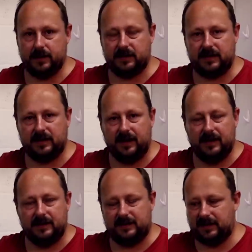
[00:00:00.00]
I
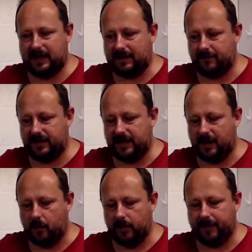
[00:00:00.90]
did that
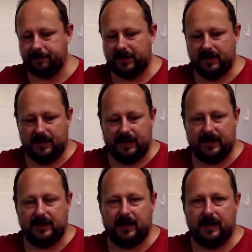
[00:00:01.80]
video on it.
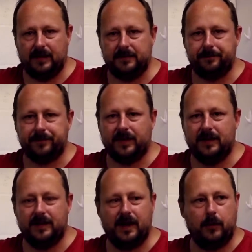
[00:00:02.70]
And
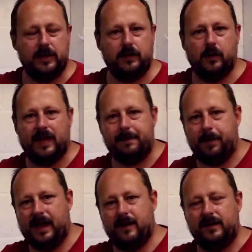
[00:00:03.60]
you know, when you've got that
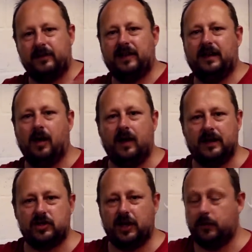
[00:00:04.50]
blaring sunlight,
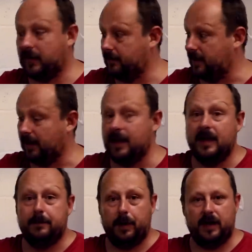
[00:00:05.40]
it shows everything.
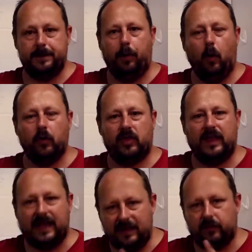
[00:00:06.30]
But an important
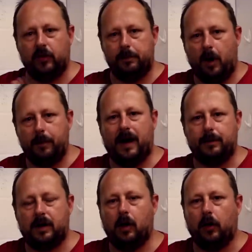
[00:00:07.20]
thing is the
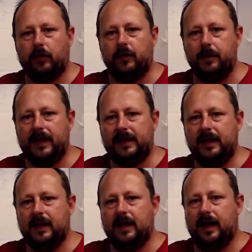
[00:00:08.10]
mop-up cloth for me,
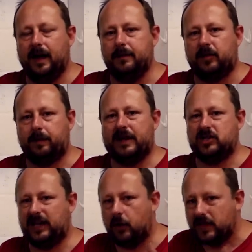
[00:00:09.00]

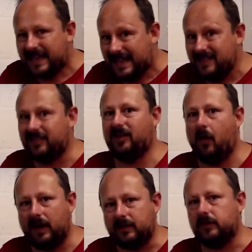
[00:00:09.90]
especially on the
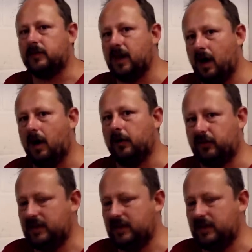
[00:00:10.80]
insides of glass.